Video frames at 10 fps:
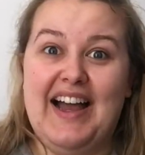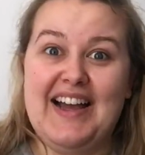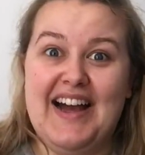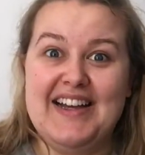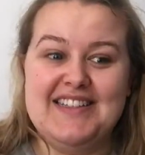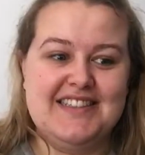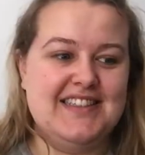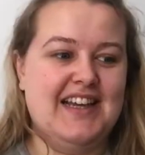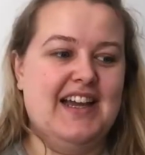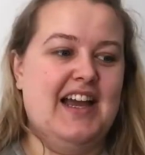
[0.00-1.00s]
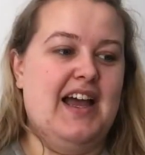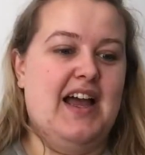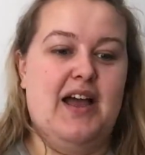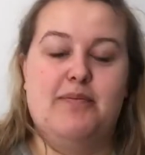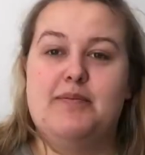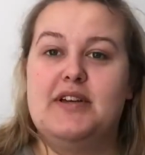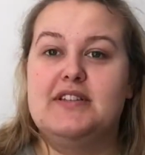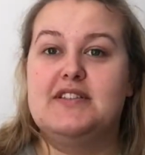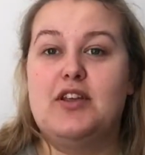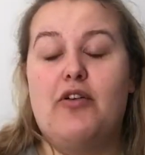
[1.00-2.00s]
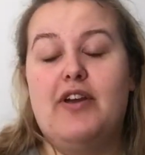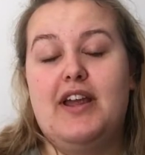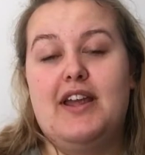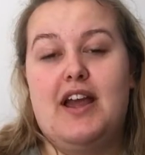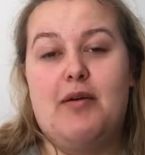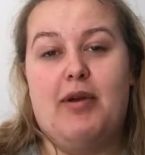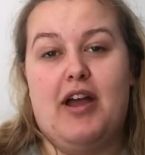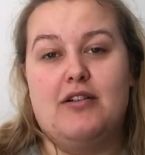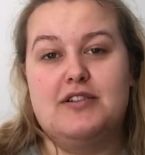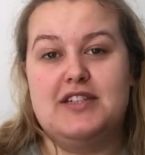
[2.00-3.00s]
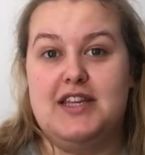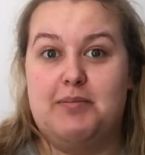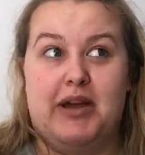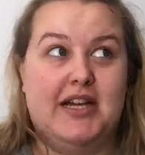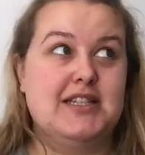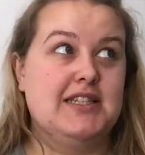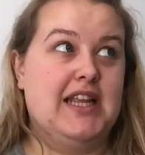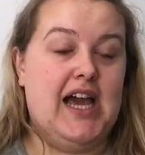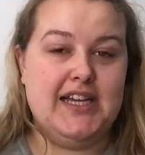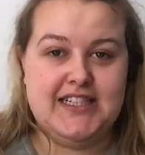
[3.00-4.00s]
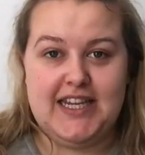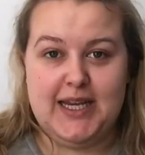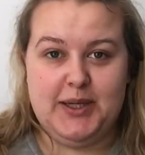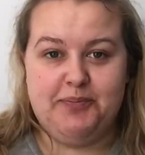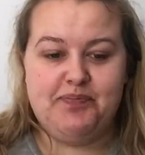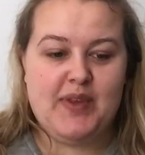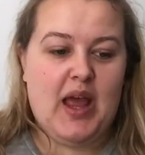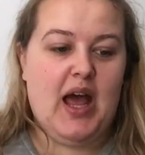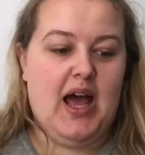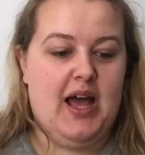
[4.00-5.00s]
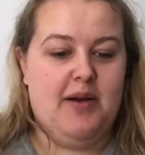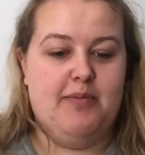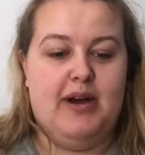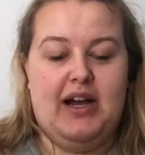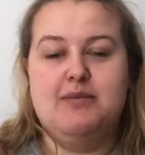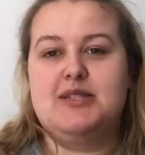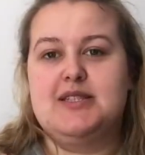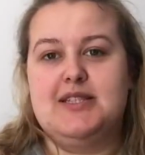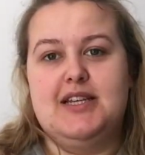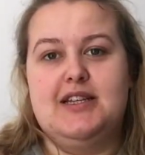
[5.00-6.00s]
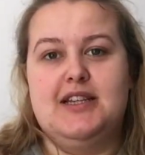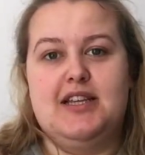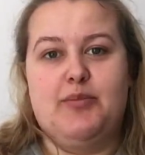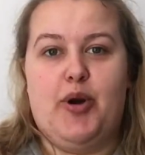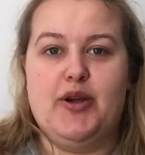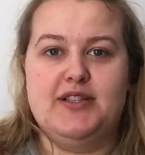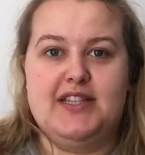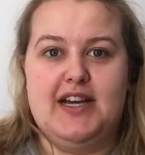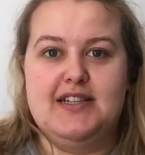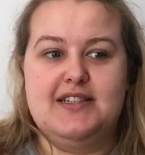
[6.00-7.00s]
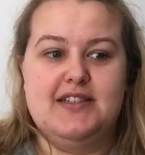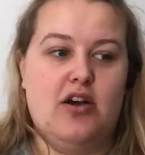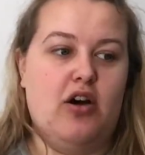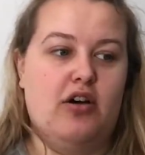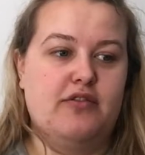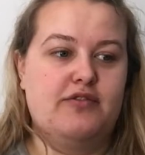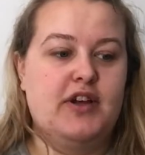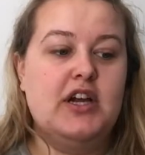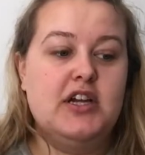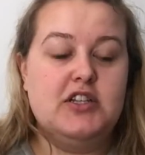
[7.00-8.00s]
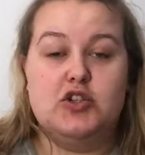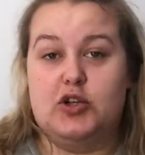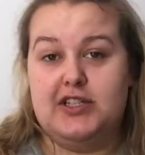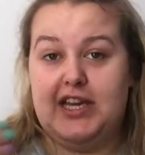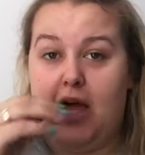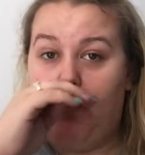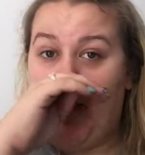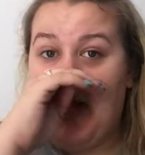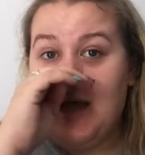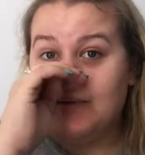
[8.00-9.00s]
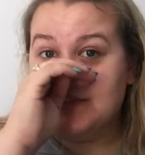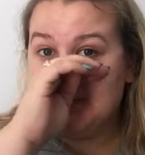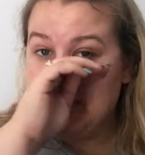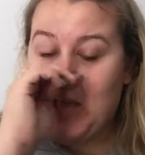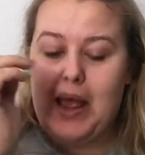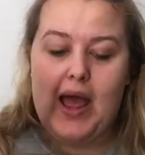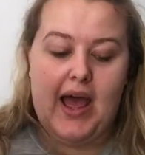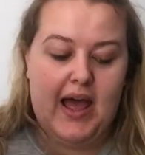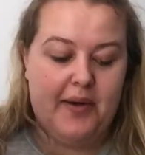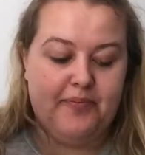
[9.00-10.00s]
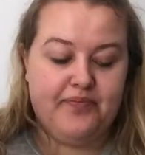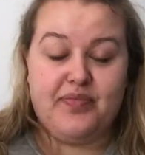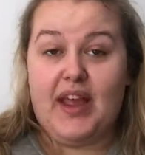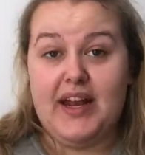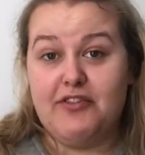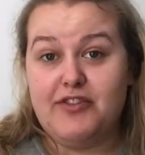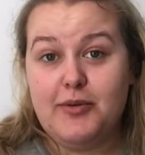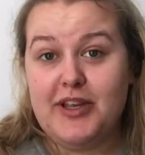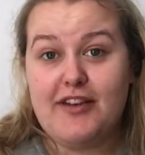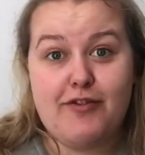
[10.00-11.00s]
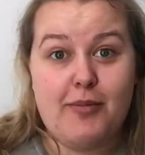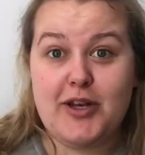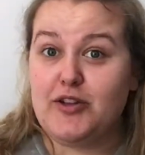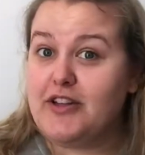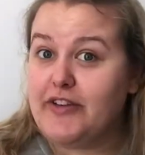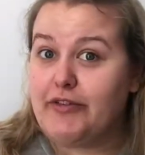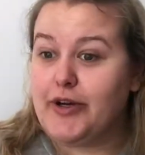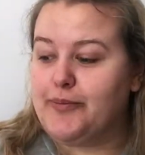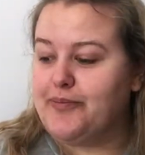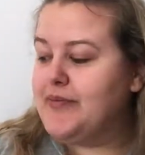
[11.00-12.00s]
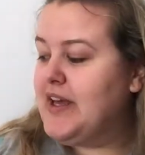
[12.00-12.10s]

guys, sorry about the bad lighting. I'm still in the process of sorting out my house, and I'm filming it from my new living room.